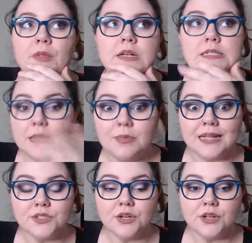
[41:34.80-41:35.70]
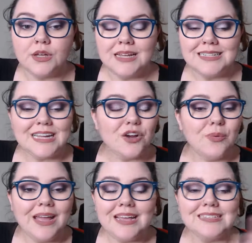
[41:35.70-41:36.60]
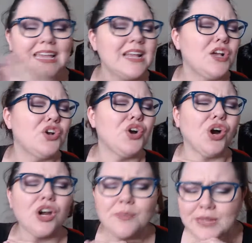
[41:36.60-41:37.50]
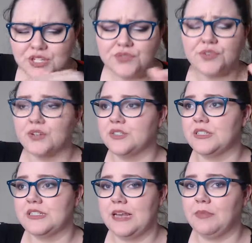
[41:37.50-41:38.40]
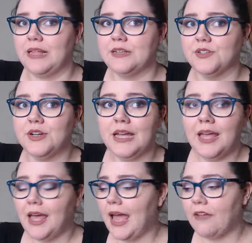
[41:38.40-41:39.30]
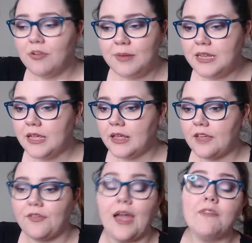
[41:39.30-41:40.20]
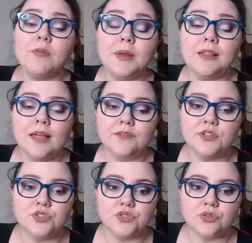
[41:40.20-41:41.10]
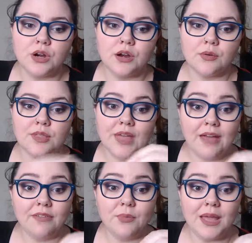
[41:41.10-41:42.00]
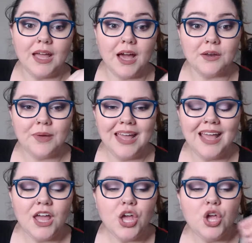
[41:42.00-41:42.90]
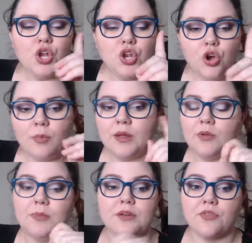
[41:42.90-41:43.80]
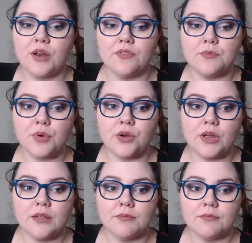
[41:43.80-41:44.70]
stabilizer. Tearaway is a garbage first stabilizer. If everybody left a store with heavyweight cutaway, nobody would be afraid of embroidery.